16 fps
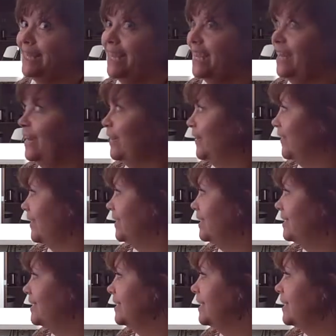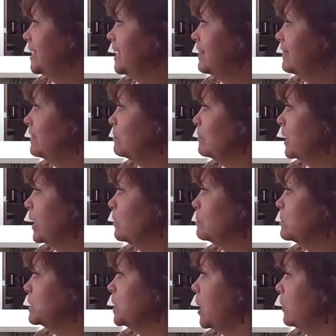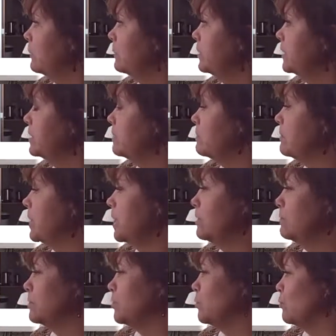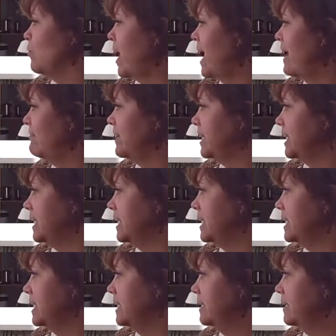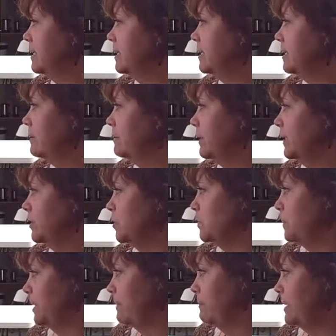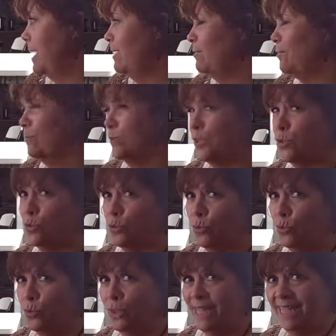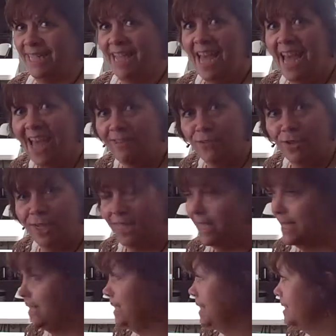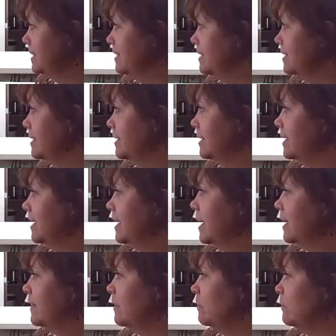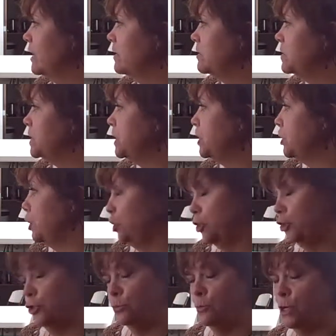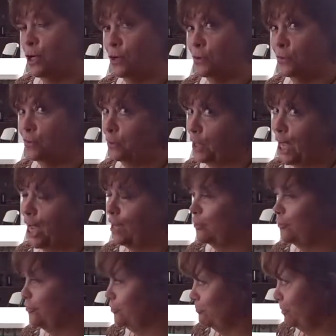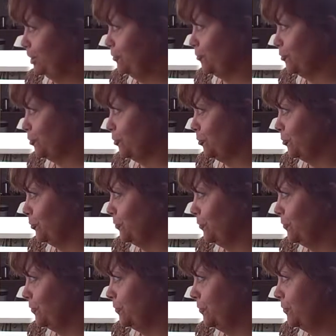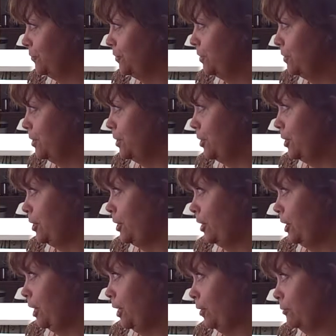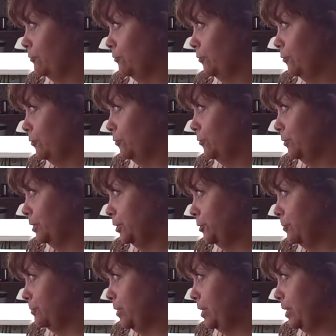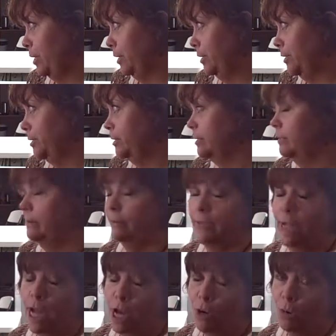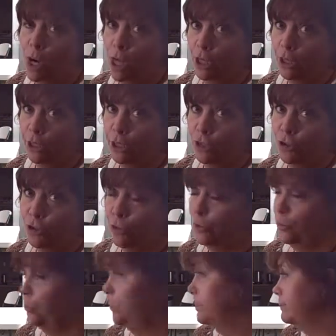care. The bear was hungry, the bear was ravenous. The bear's big mouth was cruel and cavernous. The bear said, Isabel, glad to meet you. How do, Isabel? Now I'll eat you.